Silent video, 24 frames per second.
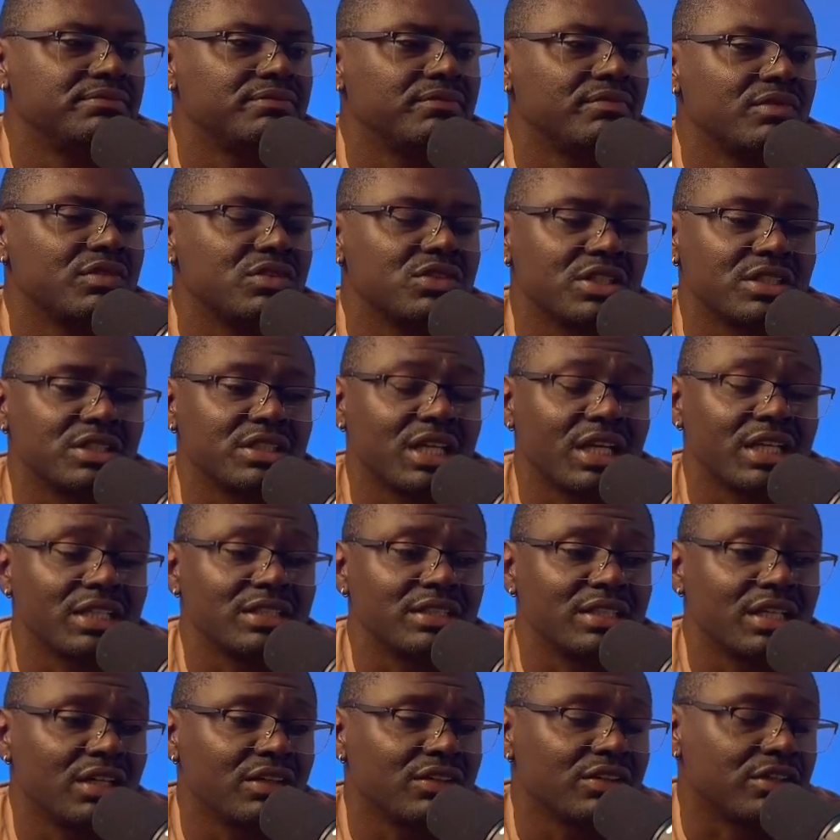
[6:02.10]
Took Tank
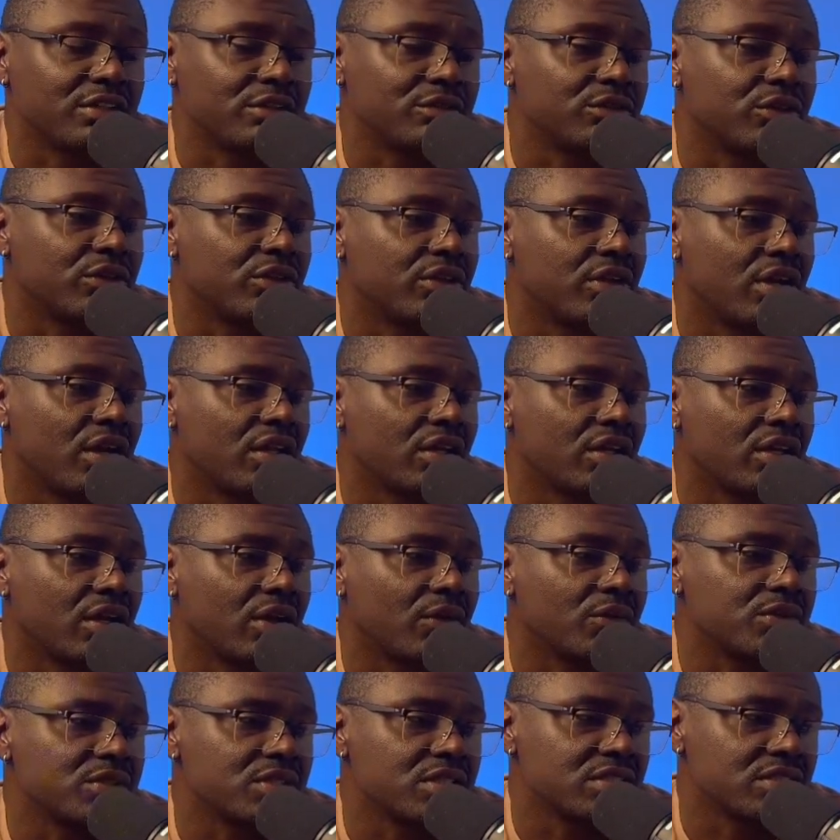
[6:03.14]
Dell here for $1. I
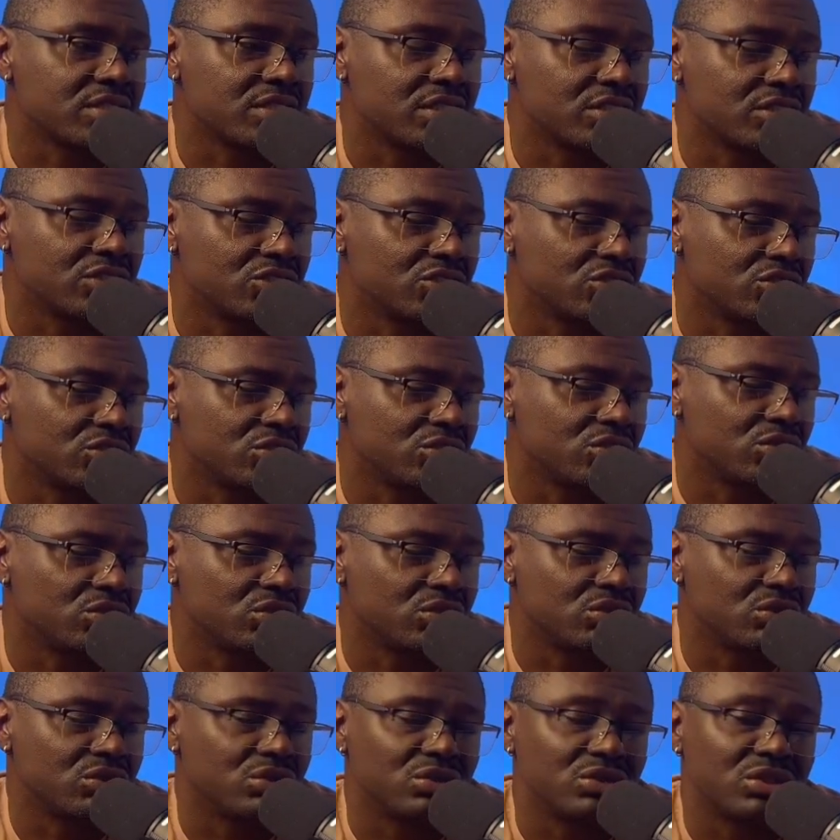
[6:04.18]
was listening
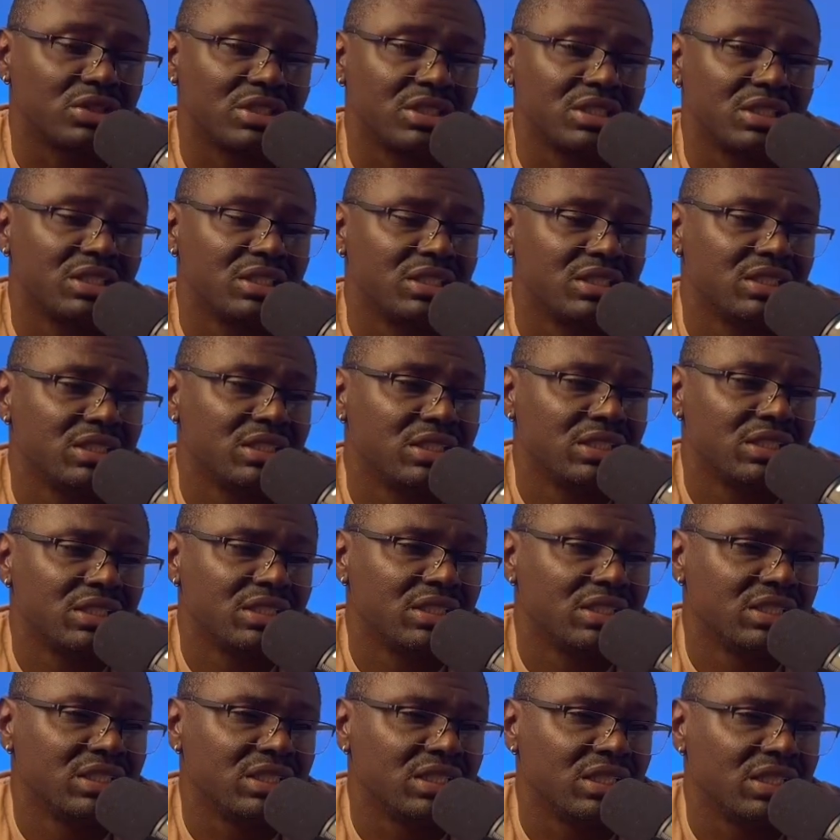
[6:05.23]
to
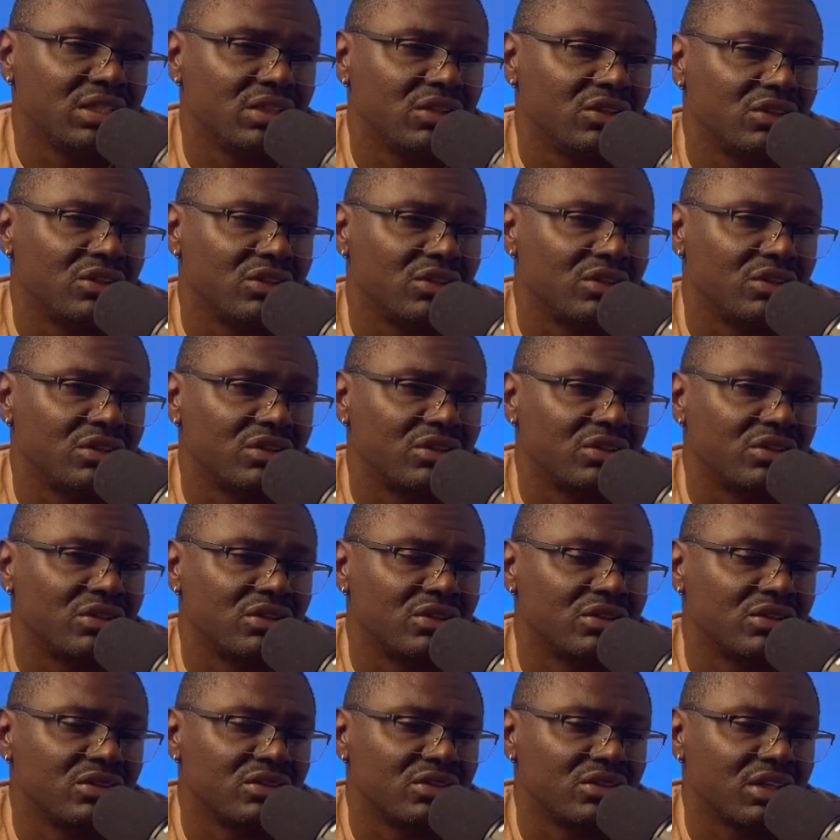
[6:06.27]
either
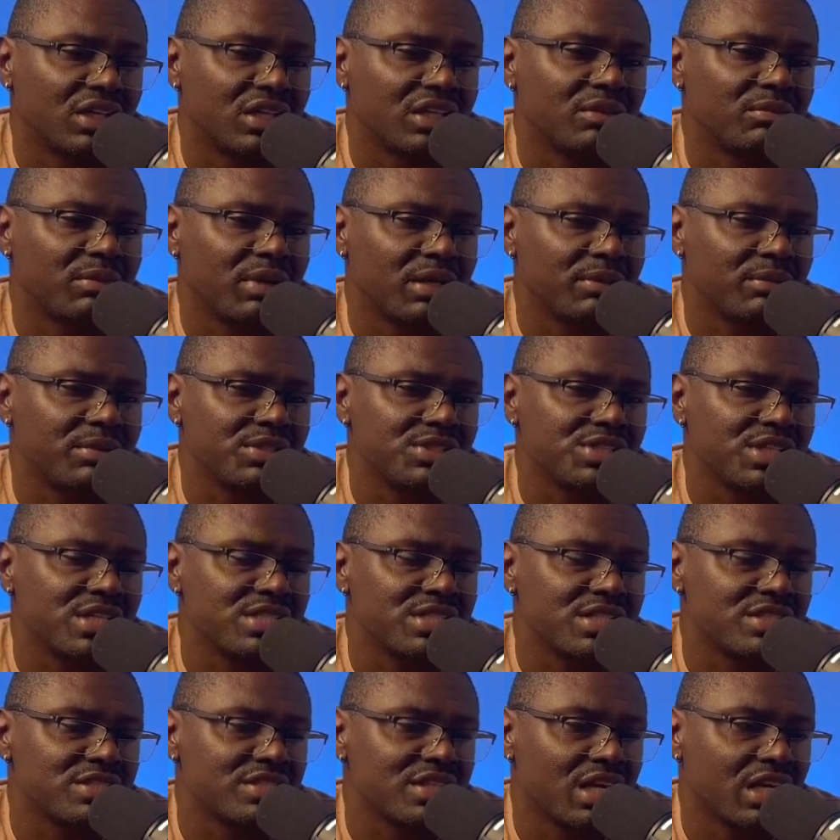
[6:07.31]
I think it might have been
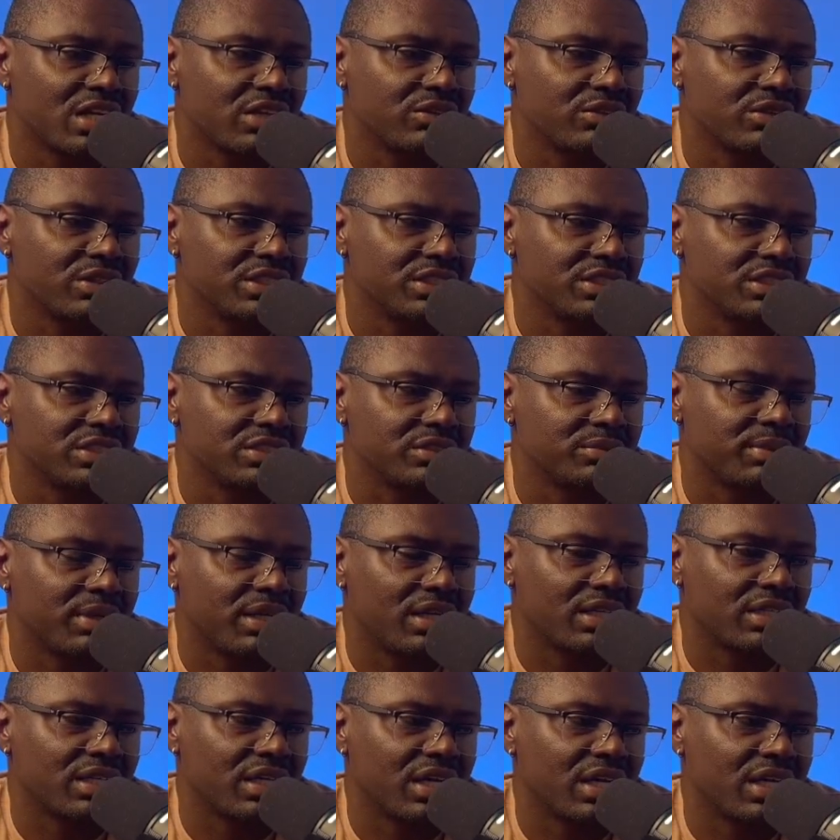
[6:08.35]
JJ Zacharyason's
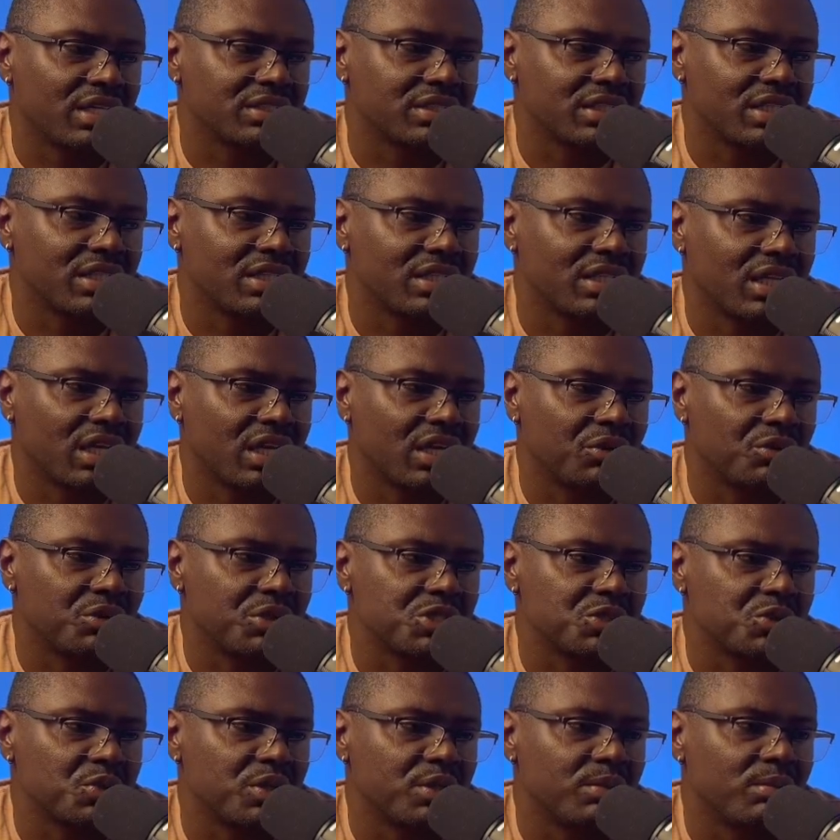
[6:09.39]
podcast, and I think he had Rich
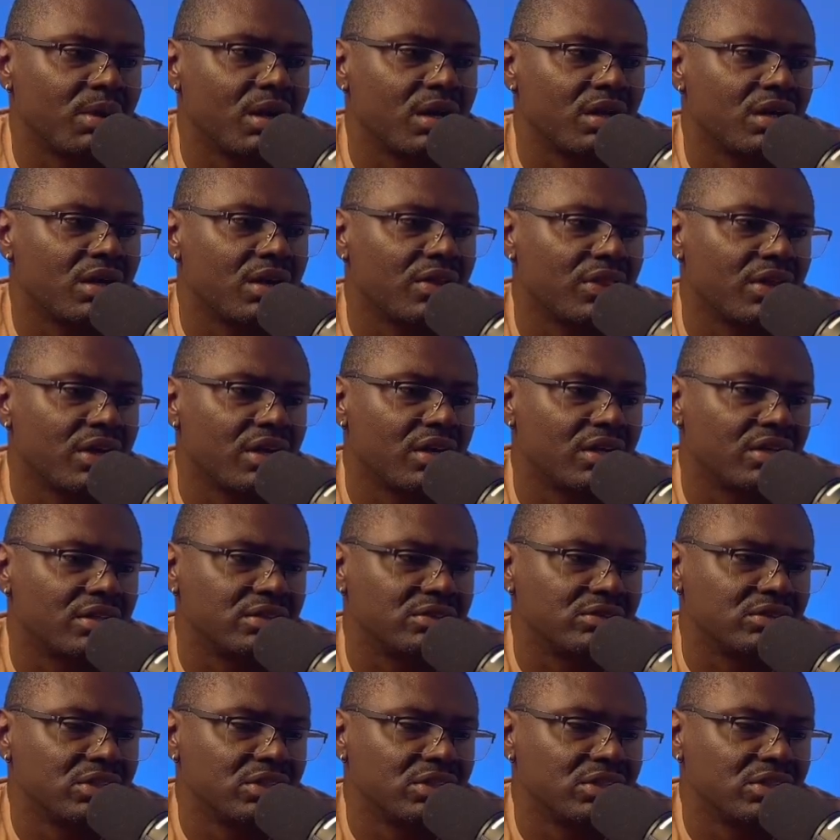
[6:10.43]
Rebar on there. And